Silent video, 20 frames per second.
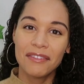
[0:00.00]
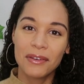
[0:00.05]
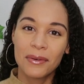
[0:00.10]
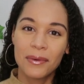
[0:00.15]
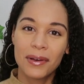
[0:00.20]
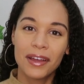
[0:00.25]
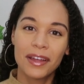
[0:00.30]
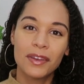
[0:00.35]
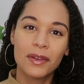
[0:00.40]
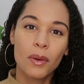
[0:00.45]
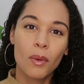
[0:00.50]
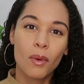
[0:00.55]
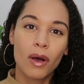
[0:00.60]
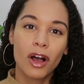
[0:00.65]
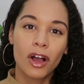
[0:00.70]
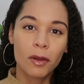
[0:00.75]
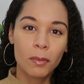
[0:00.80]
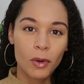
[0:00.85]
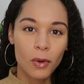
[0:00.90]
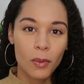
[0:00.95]
everyone,
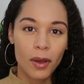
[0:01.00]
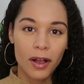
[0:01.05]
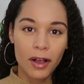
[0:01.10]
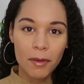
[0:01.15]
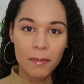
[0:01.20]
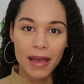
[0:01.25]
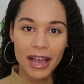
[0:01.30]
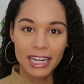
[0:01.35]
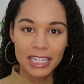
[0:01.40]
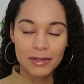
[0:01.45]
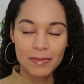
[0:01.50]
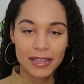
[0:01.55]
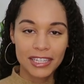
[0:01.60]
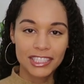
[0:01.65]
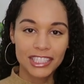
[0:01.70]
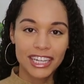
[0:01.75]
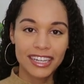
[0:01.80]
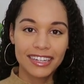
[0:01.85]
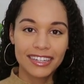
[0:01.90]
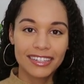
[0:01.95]
welcome back to my
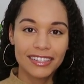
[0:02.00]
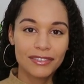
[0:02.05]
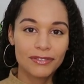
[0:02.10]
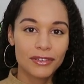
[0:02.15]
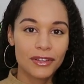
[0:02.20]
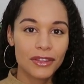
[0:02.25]
channel.